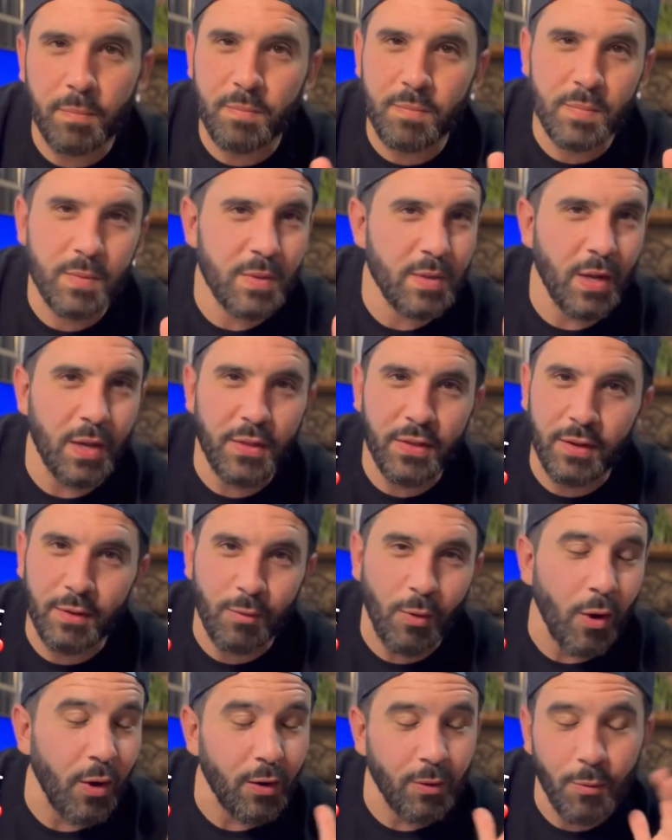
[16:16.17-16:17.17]
Nothing
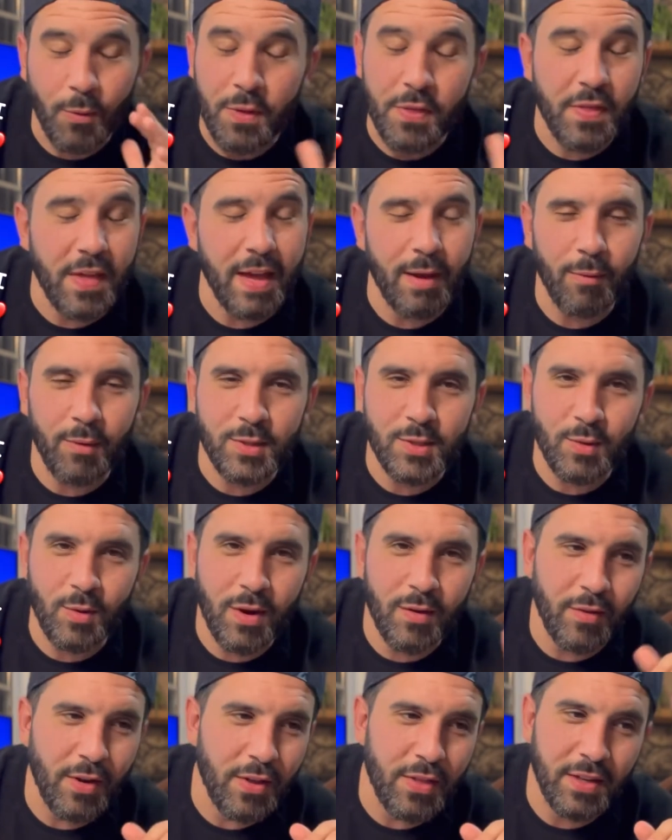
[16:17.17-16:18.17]
wrong with that
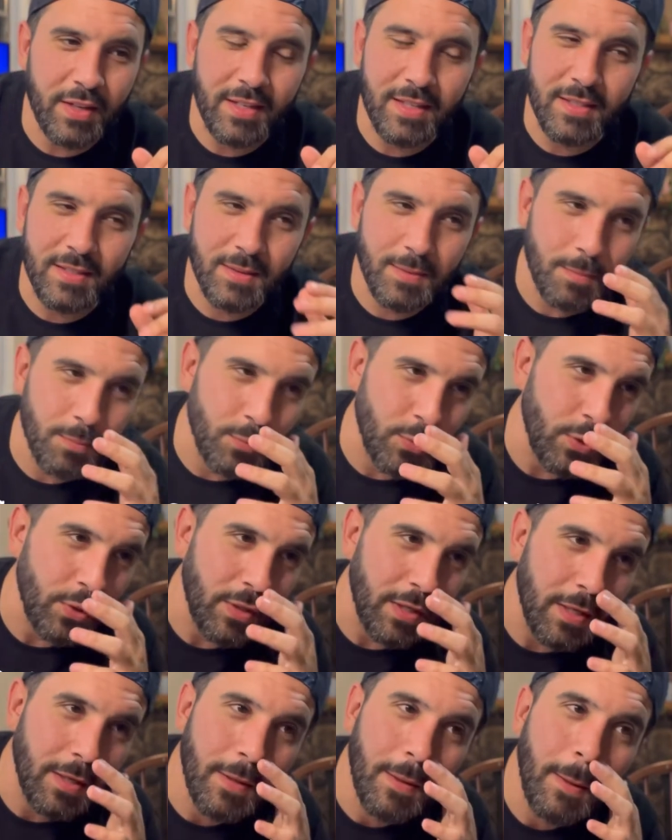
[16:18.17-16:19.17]
whatsoever. I think he's brilliant.